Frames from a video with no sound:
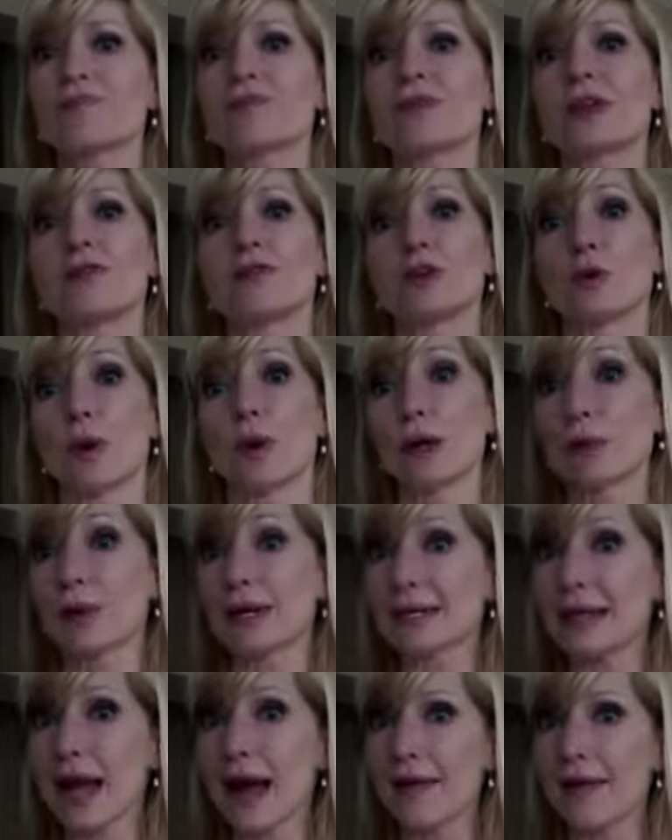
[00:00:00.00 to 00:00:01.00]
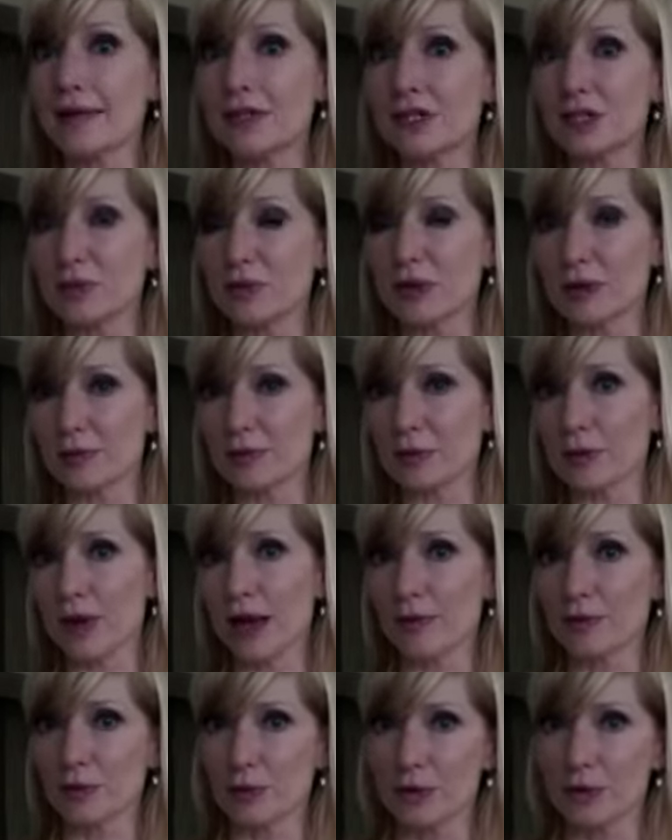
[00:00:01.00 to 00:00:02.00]
If you want to acknowledge the people who
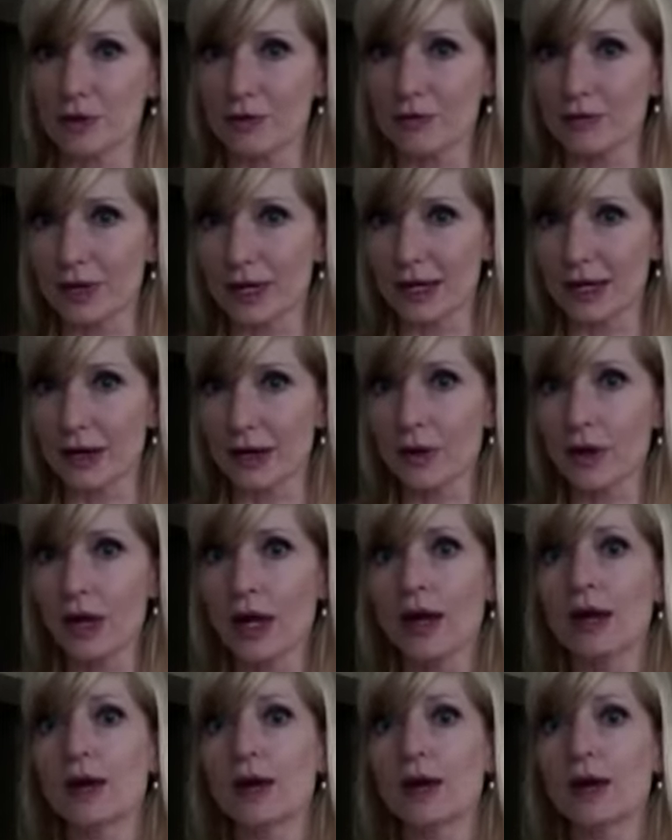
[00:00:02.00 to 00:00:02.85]
helped you with your video,